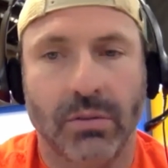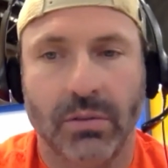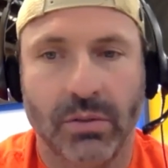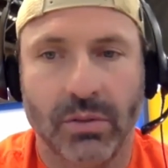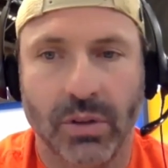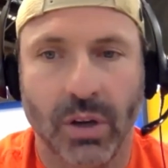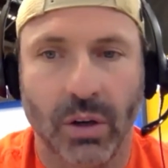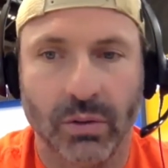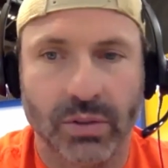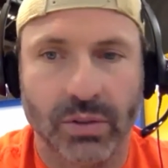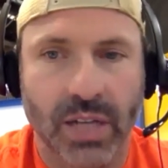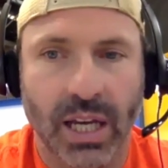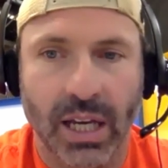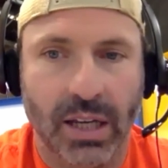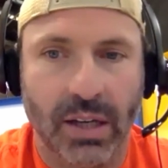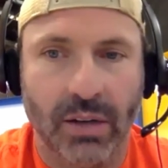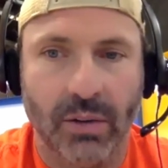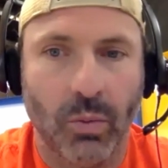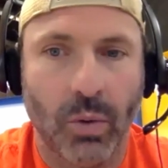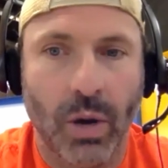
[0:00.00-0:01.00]
don't
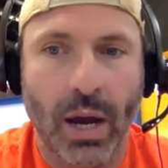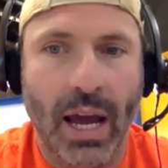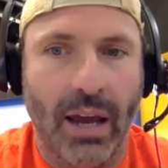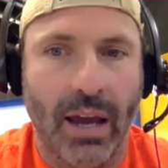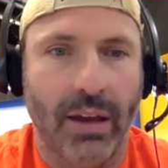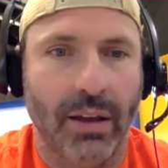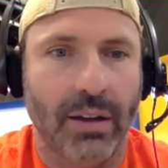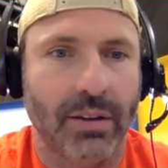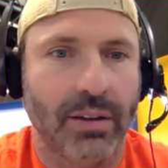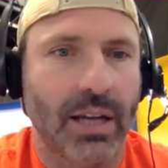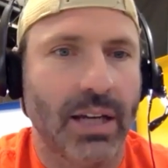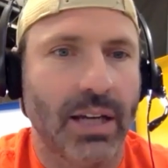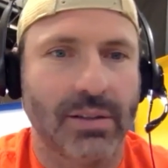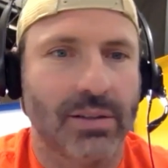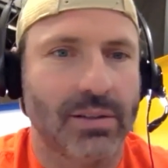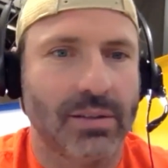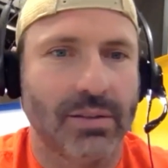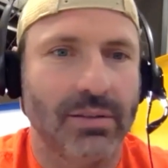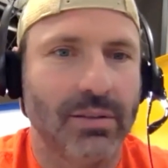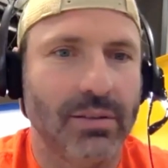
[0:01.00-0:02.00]
take it away.
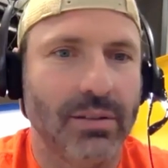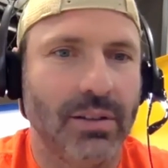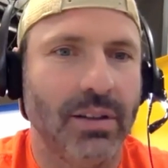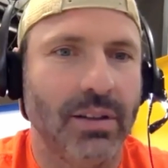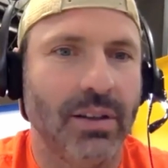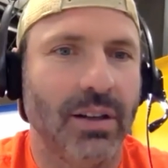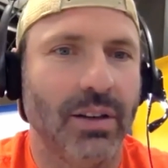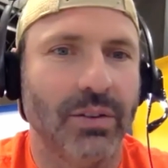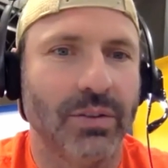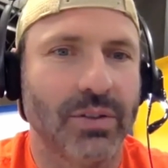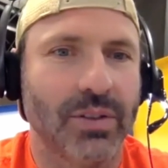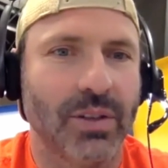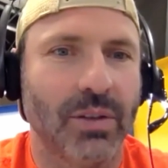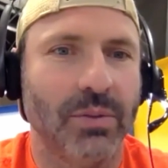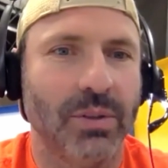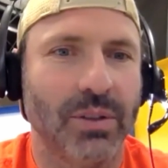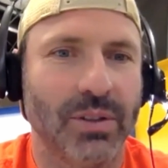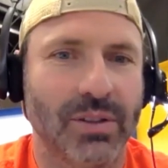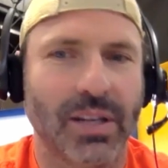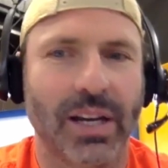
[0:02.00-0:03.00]
That's, if
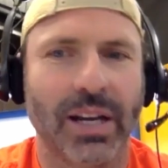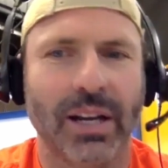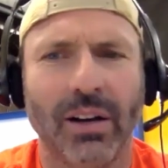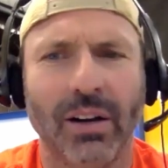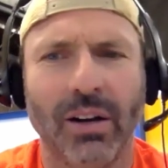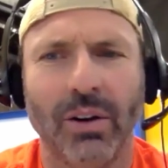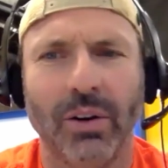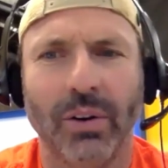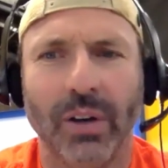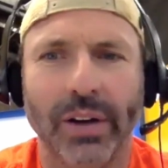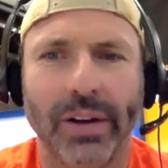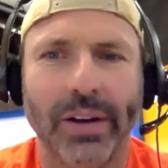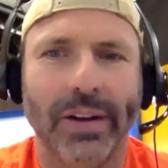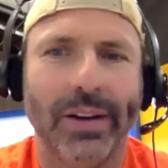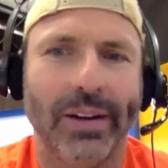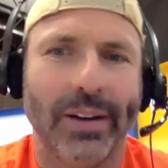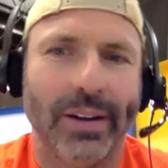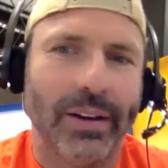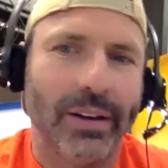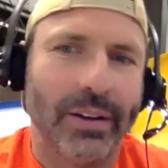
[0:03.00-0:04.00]
someone was like, oh,
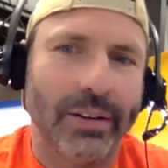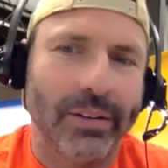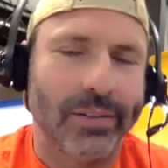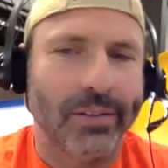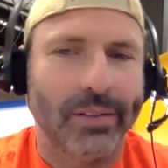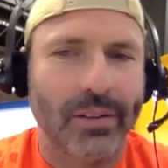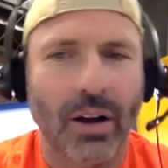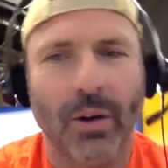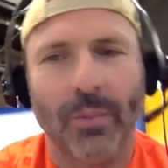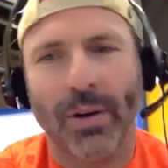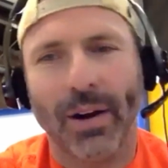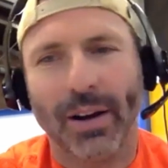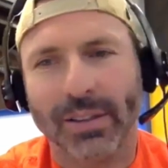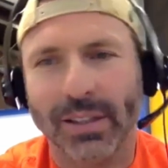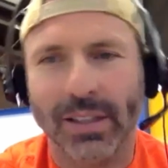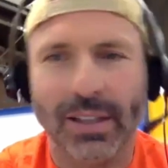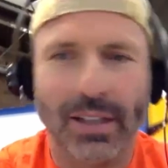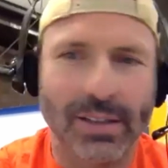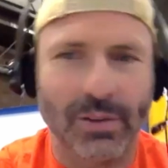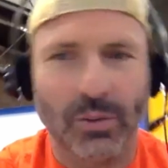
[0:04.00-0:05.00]

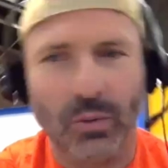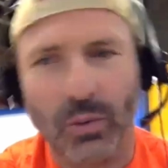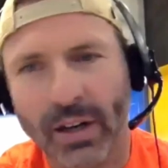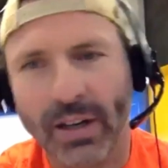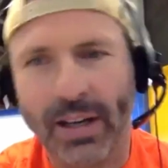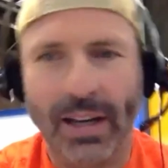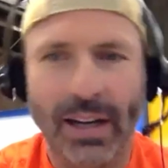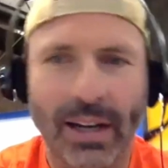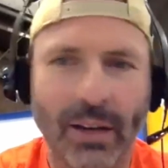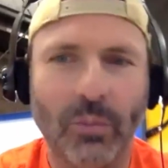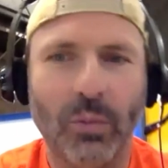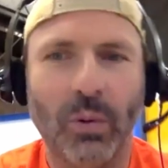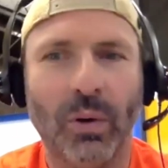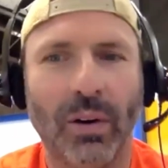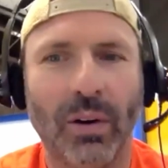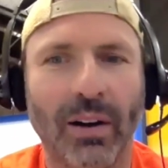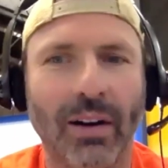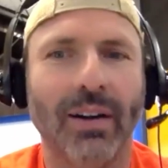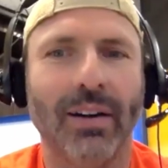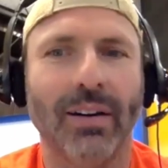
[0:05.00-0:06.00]
Allmoxy doesn't work
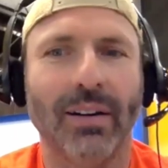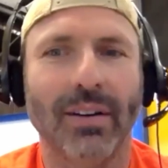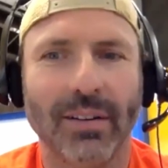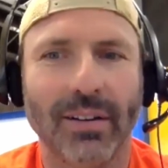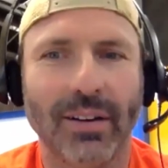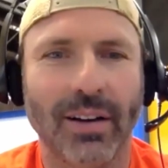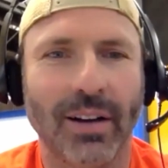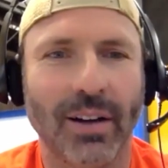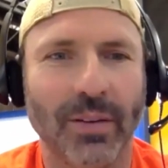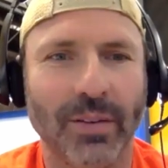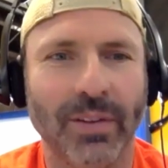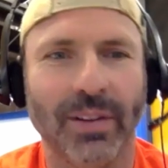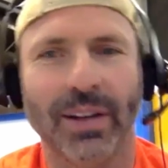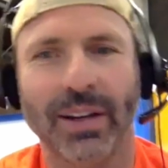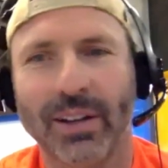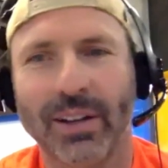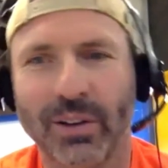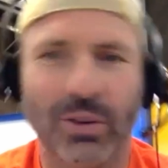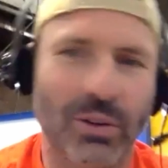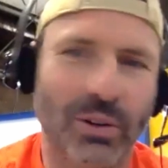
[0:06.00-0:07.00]
anymore, I'd be
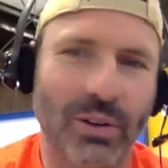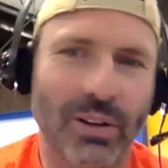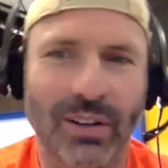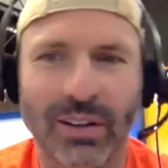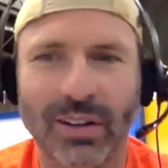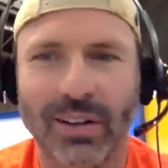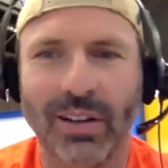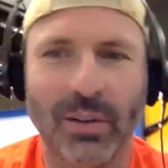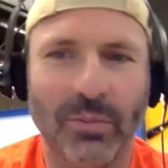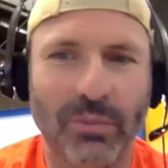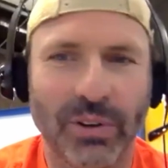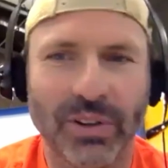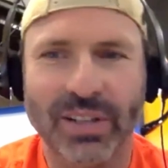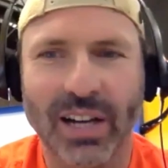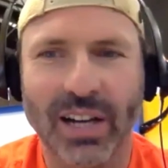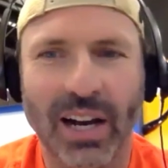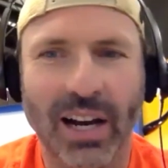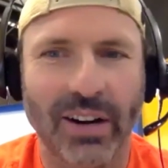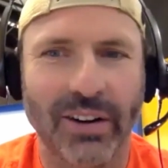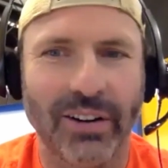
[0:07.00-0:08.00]
like, cool, I'm
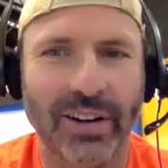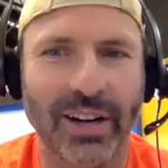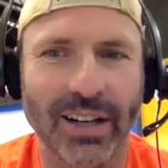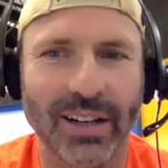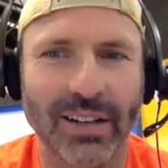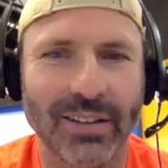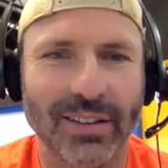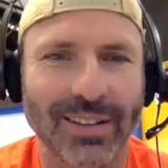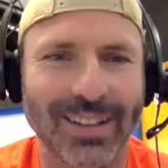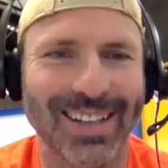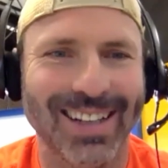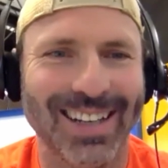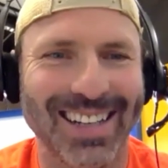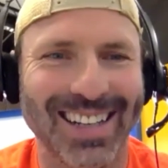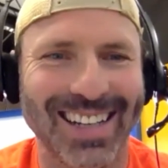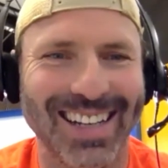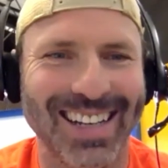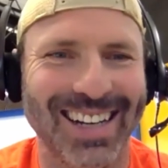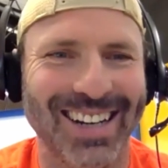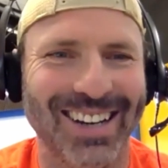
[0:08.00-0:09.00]
retiring.
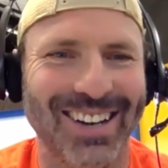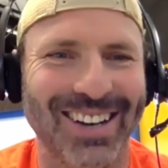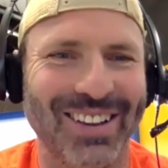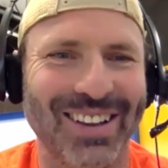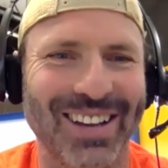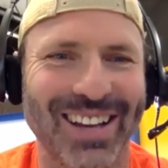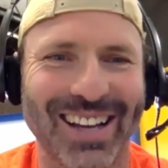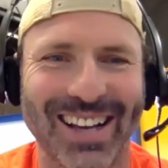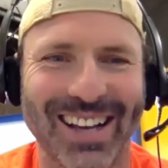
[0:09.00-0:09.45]
God,